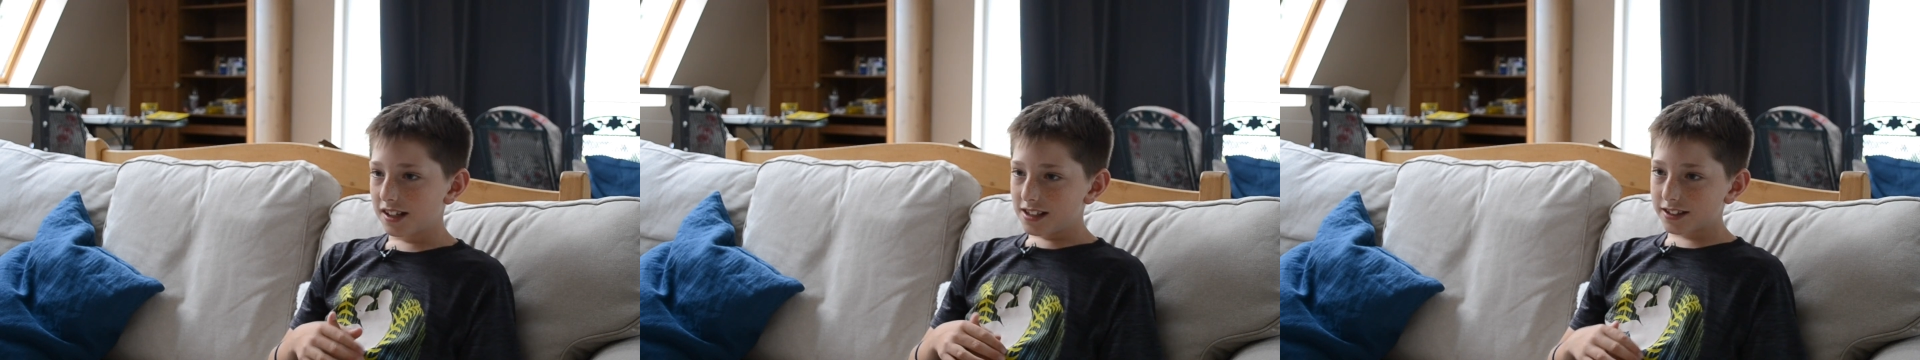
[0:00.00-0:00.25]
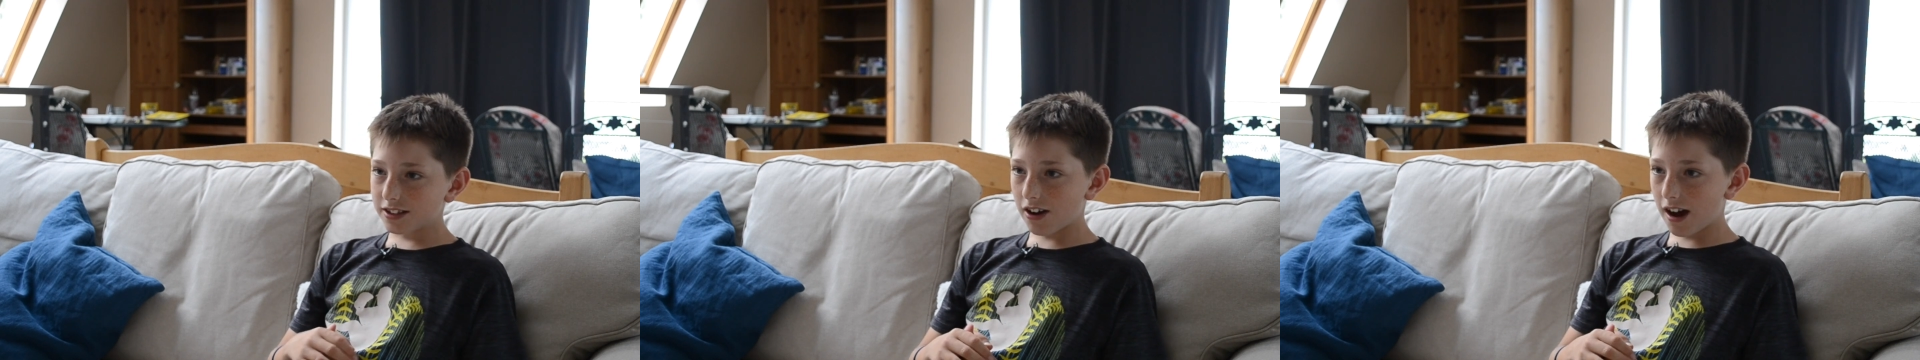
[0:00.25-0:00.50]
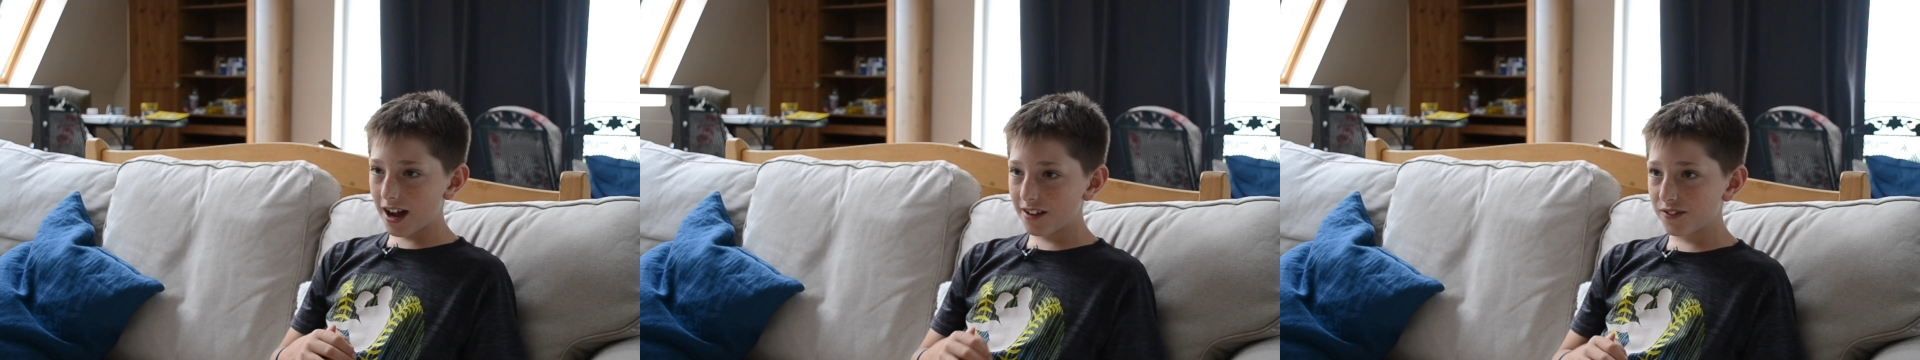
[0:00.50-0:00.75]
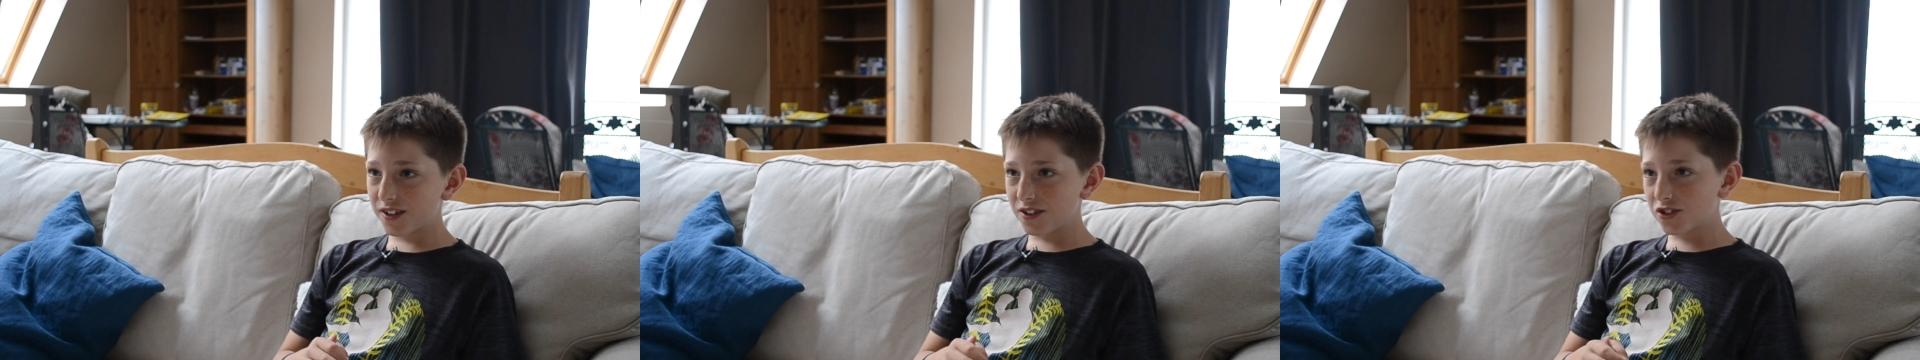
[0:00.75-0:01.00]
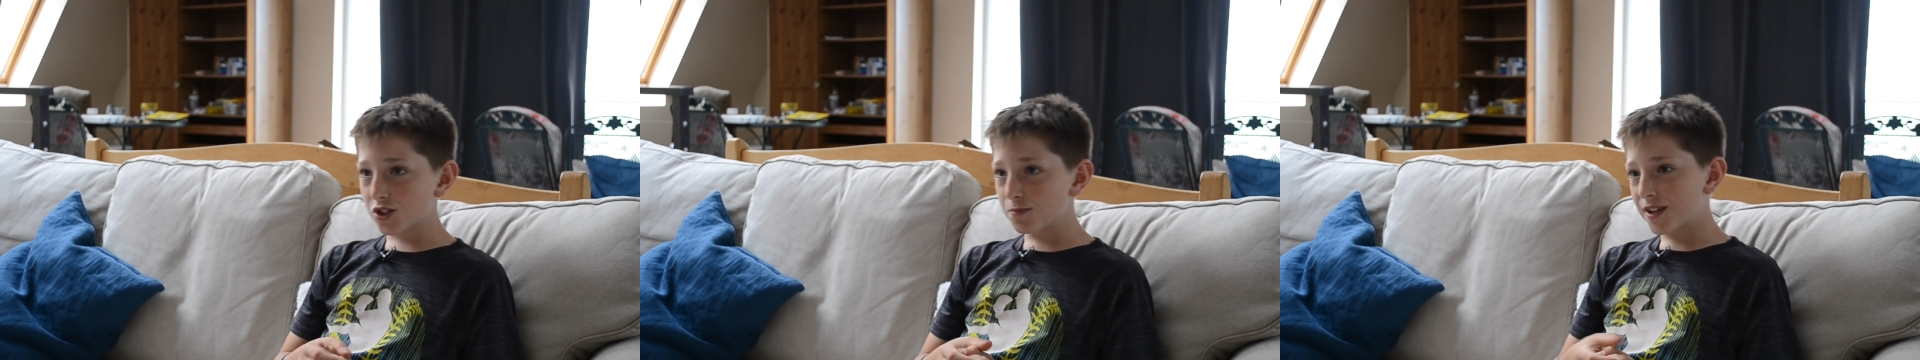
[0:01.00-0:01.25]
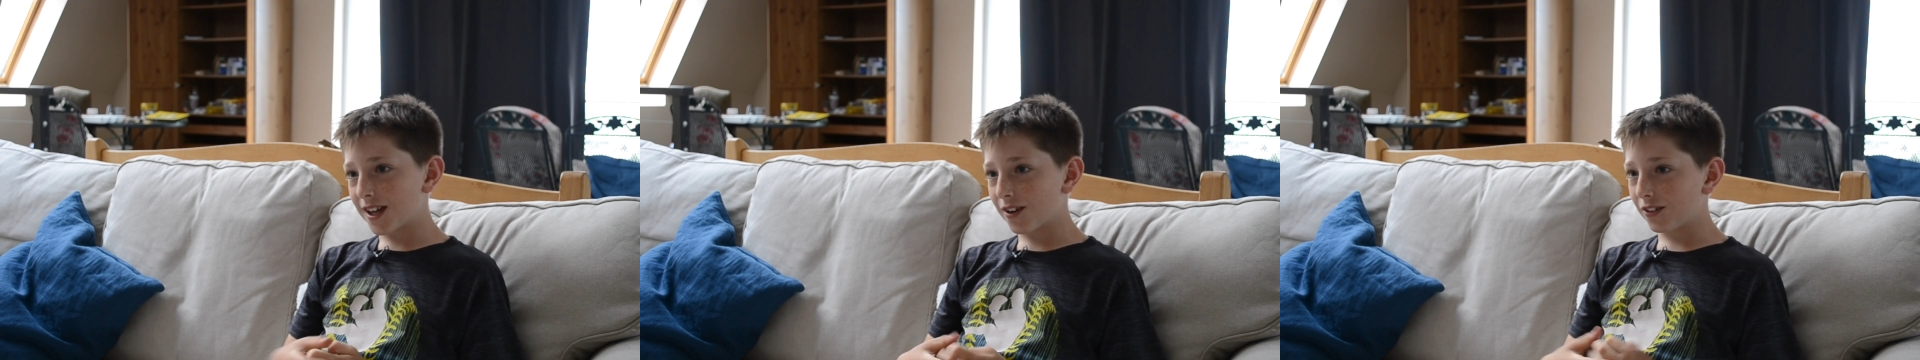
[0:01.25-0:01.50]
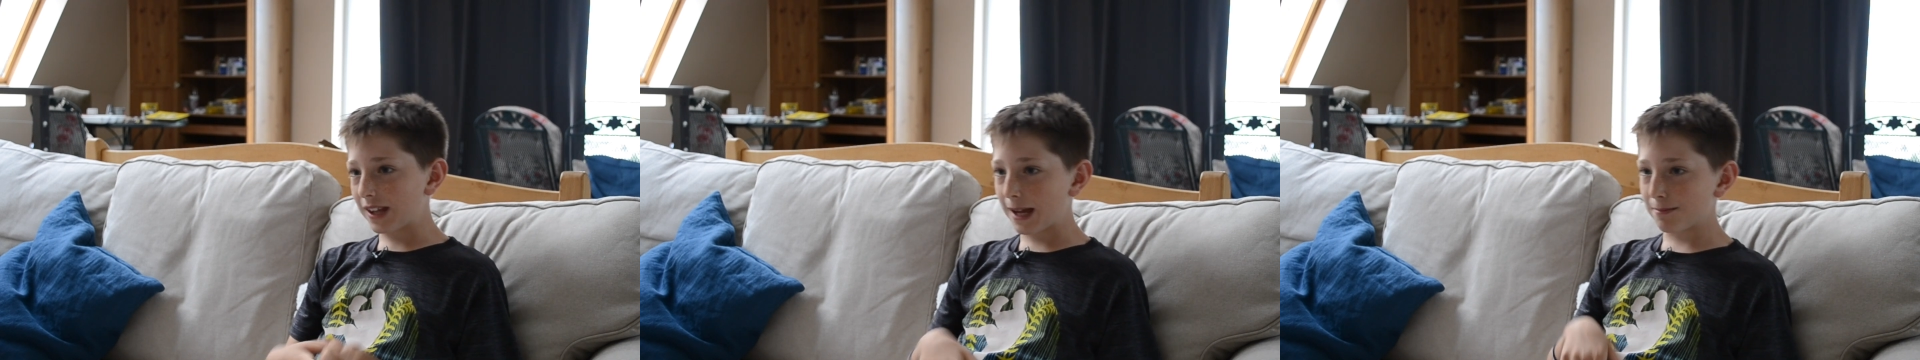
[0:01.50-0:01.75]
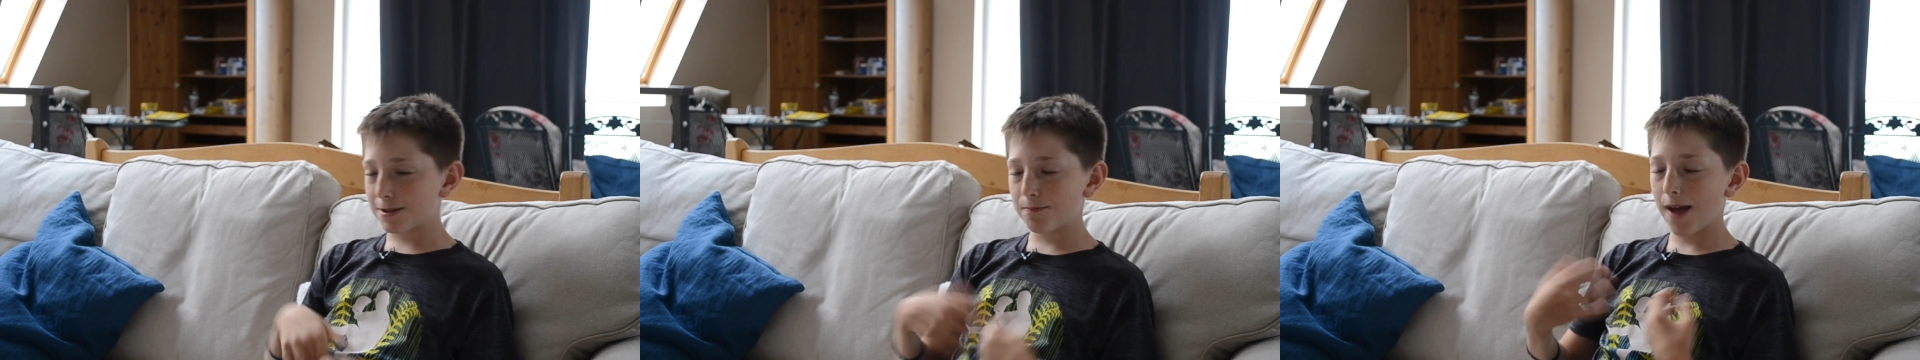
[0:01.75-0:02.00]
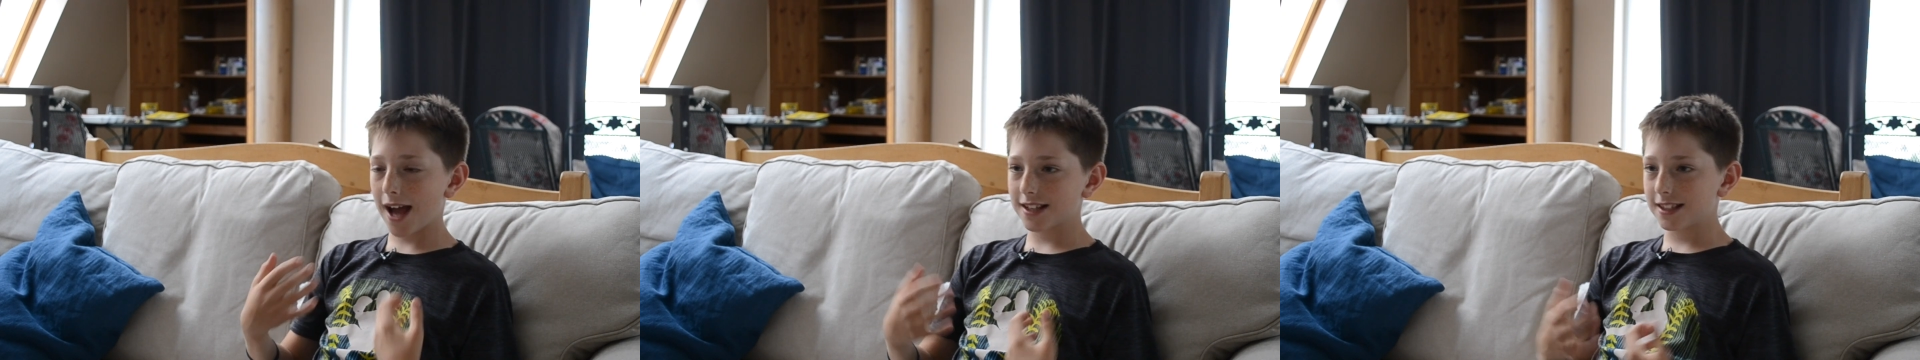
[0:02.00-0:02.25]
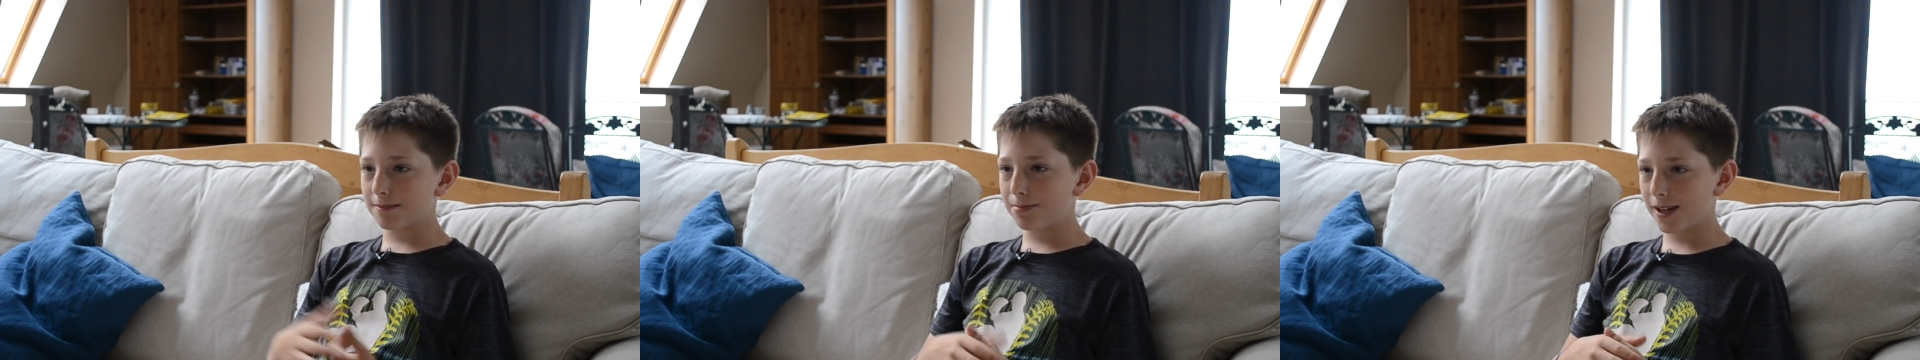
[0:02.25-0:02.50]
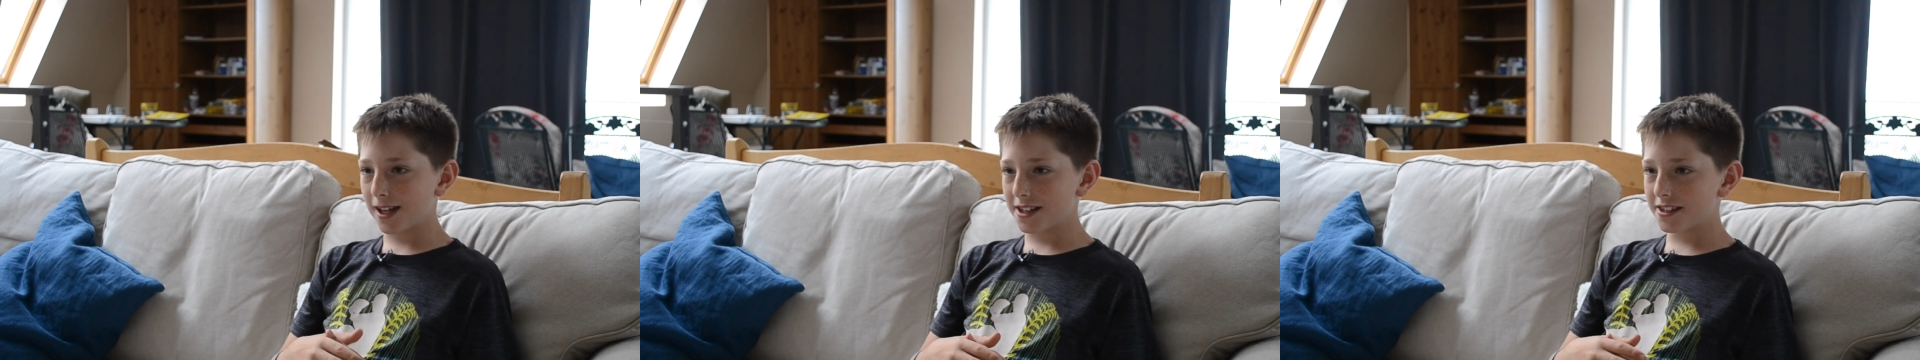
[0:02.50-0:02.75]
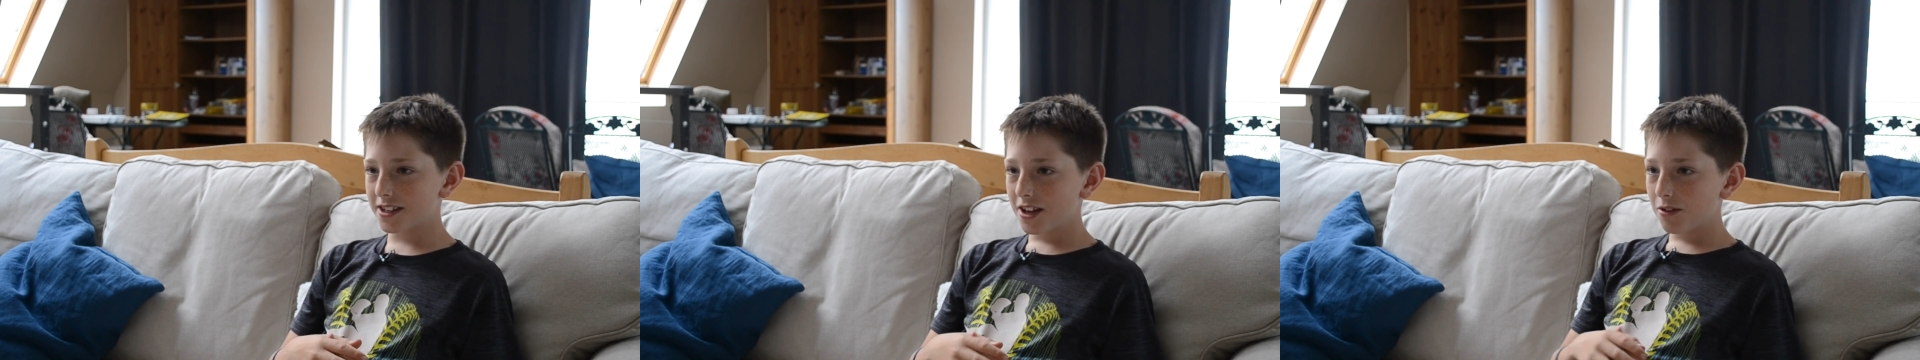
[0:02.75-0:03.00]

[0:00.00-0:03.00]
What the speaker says: so I have a YouTube channel named Paxton Pits.